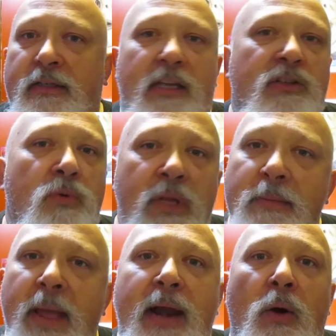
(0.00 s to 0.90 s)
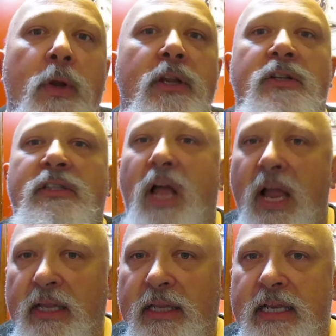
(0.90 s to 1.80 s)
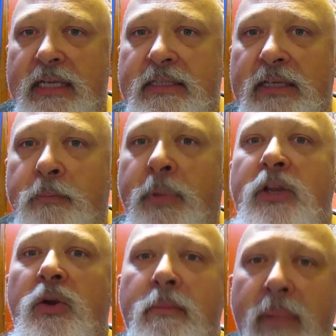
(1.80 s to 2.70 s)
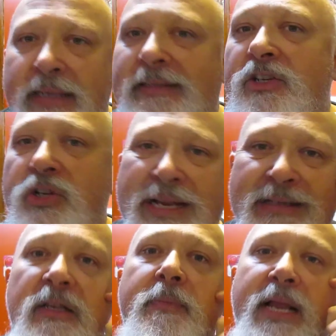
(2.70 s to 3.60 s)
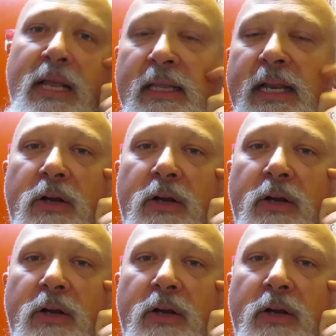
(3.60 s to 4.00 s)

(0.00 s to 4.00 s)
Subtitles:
It doesn't really matter what your style is, but your message needs to be clear,